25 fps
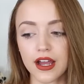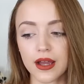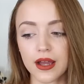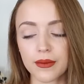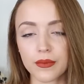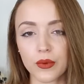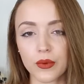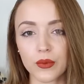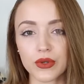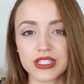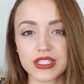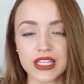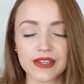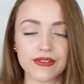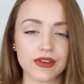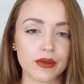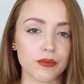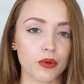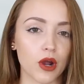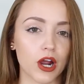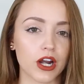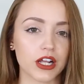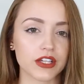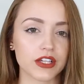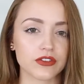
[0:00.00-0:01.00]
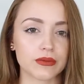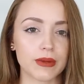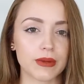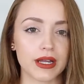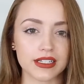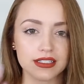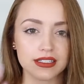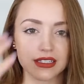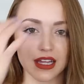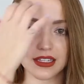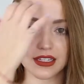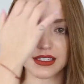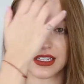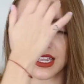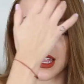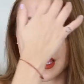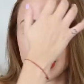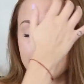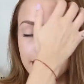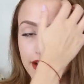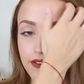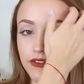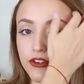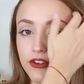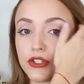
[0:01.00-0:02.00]
um, receiving products from Anastasia.
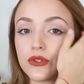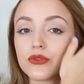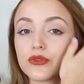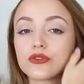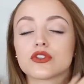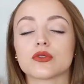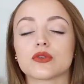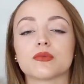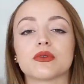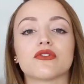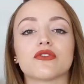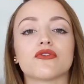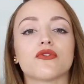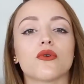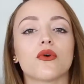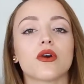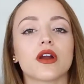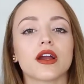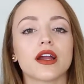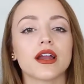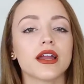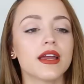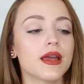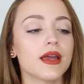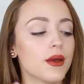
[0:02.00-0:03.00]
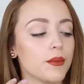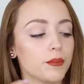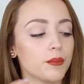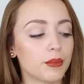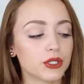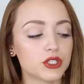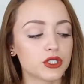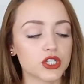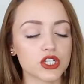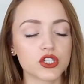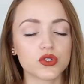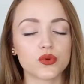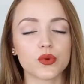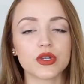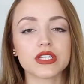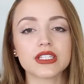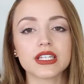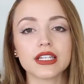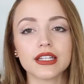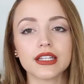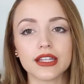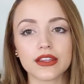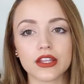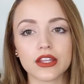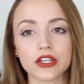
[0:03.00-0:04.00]
I never used to before, but just
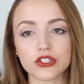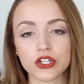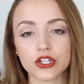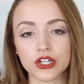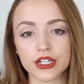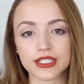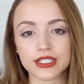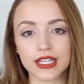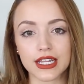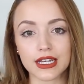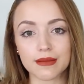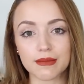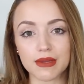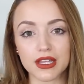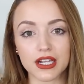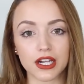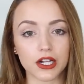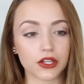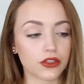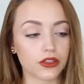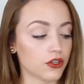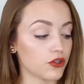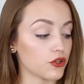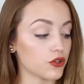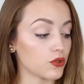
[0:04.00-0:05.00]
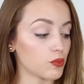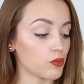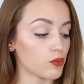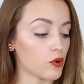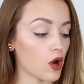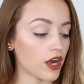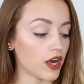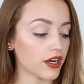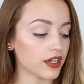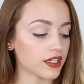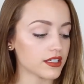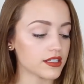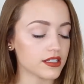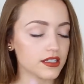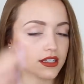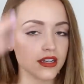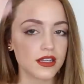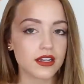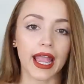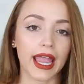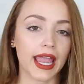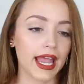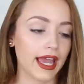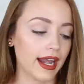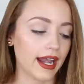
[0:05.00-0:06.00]
recently they started sending me like their new products.
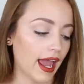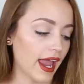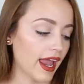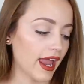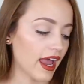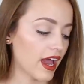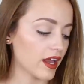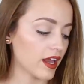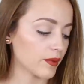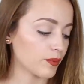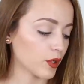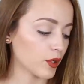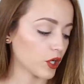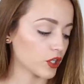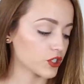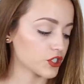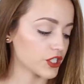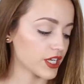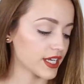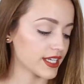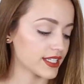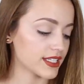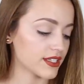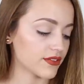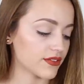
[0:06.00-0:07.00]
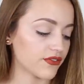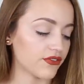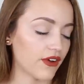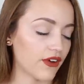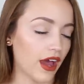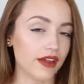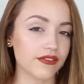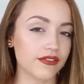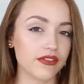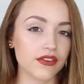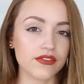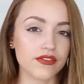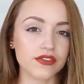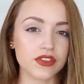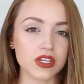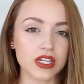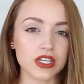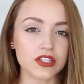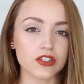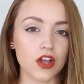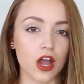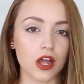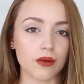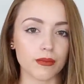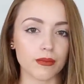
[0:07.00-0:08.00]
And I had purchased five of
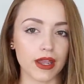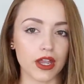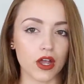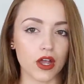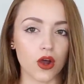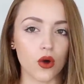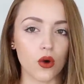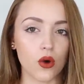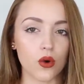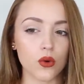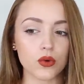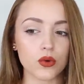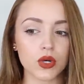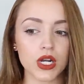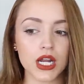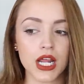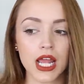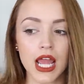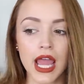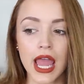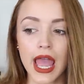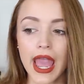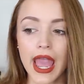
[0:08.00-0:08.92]
these on my own